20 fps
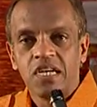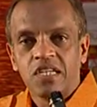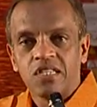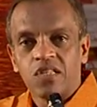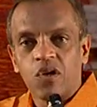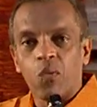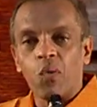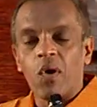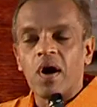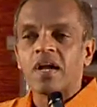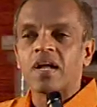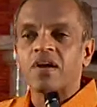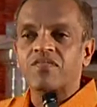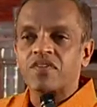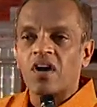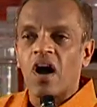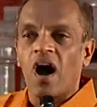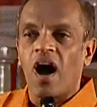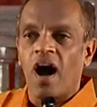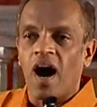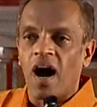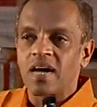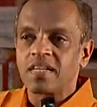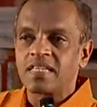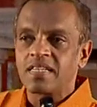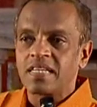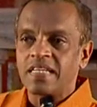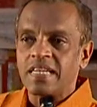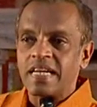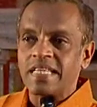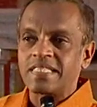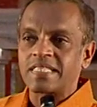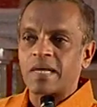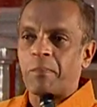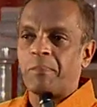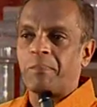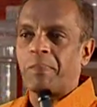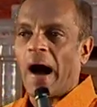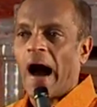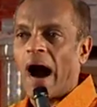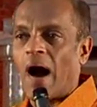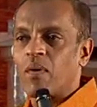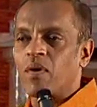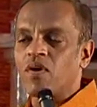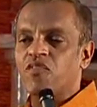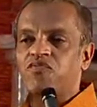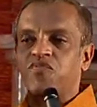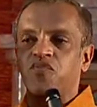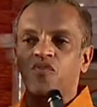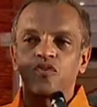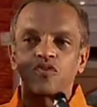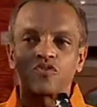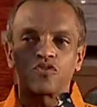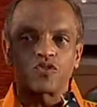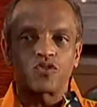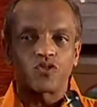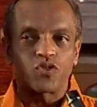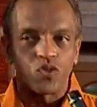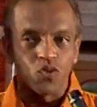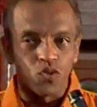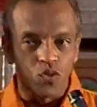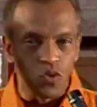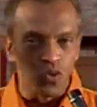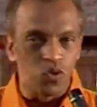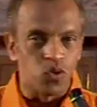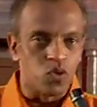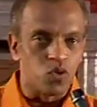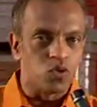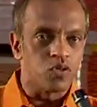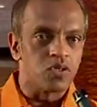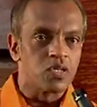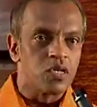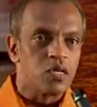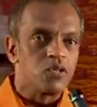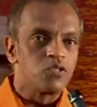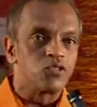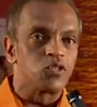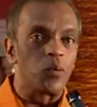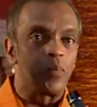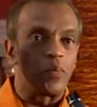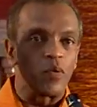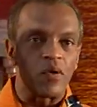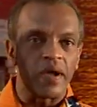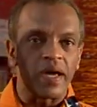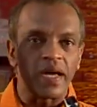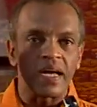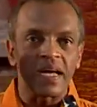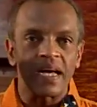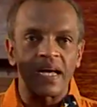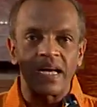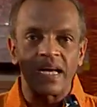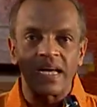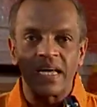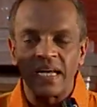The Word of God is a powerful tool to bring